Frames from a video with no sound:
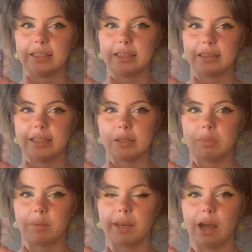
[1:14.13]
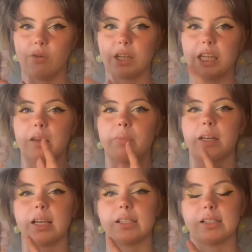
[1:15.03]
this baby out, keep it
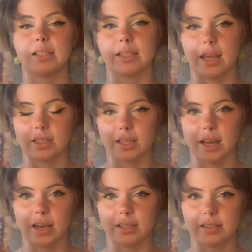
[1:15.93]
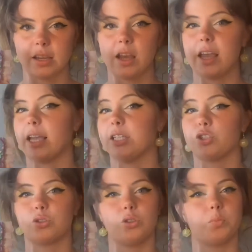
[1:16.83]
nice and sanitized. It's
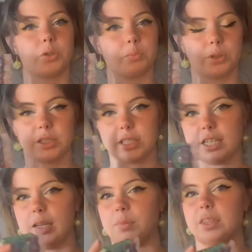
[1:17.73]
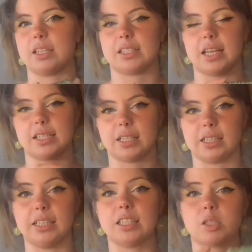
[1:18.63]
super important to keep things nice and
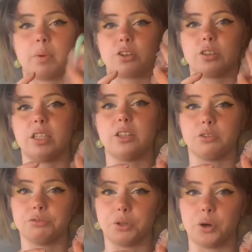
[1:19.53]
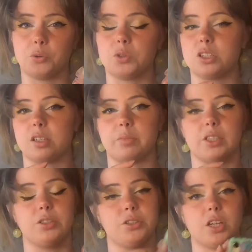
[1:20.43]
clean, especially your phone, which is something
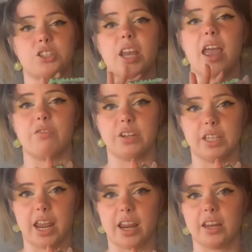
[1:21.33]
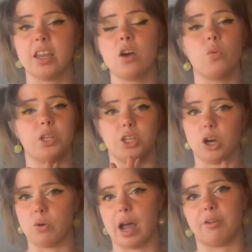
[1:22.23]
that you touch every day when you
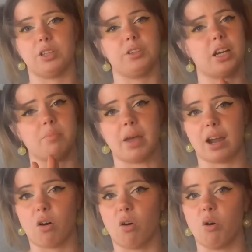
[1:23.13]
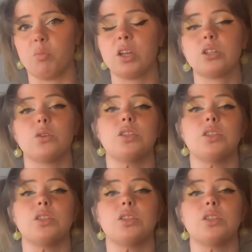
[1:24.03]
go out and you come back home. So it's